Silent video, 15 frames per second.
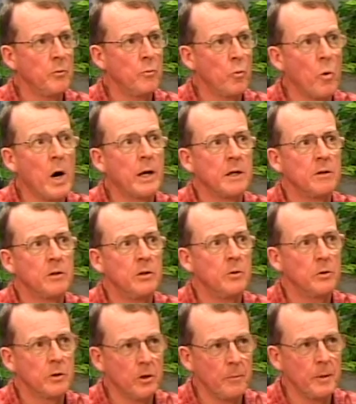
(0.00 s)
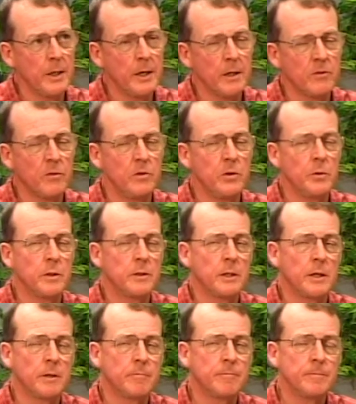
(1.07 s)
wanted to do it, nobody got to do it
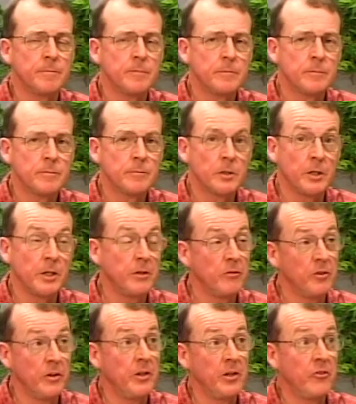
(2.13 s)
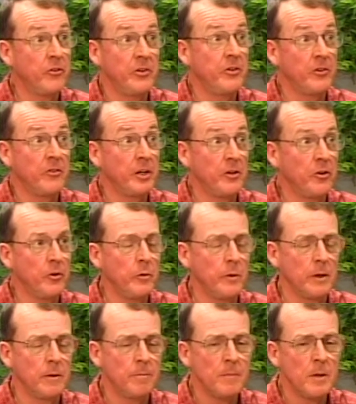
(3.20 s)
then. They just didn't do it.